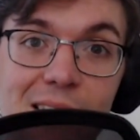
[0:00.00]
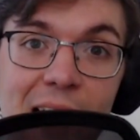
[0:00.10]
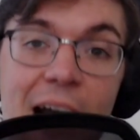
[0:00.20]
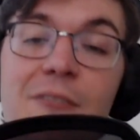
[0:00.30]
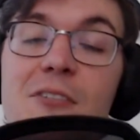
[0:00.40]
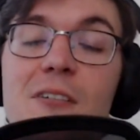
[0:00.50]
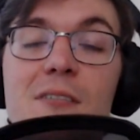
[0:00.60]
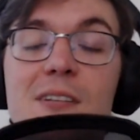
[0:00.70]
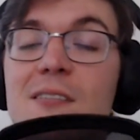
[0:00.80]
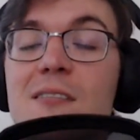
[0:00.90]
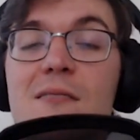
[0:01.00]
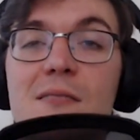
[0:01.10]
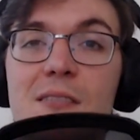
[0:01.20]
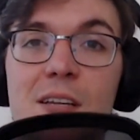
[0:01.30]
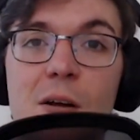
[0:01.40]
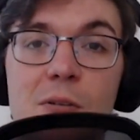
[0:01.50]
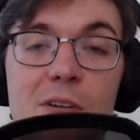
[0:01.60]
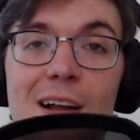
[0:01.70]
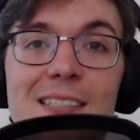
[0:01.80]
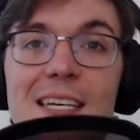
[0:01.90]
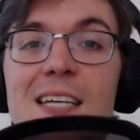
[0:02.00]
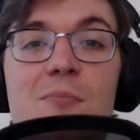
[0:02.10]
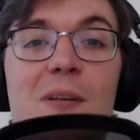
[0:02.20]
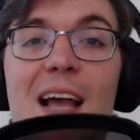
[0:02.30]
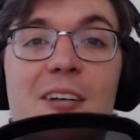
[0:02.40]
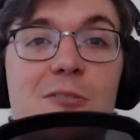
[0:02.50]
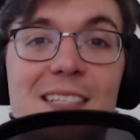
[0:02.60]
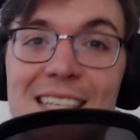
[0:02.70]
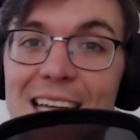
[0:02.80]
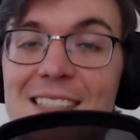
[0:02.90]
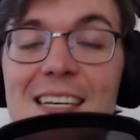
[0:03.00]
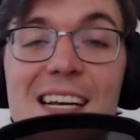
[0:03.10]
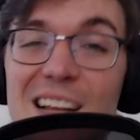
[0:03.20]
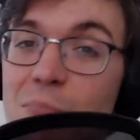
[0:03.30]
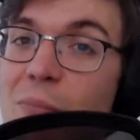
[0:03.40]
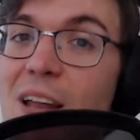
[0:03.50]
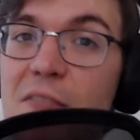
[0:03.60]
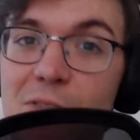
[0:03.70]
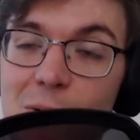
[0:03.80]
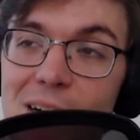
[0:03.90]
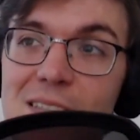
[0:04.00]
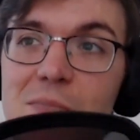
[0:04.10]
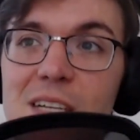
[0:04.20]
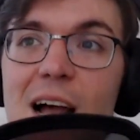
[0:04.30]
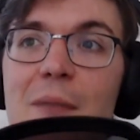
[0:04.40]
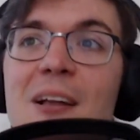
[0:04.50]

After this, you know, your idea has been actually tested and implemented for quite some time,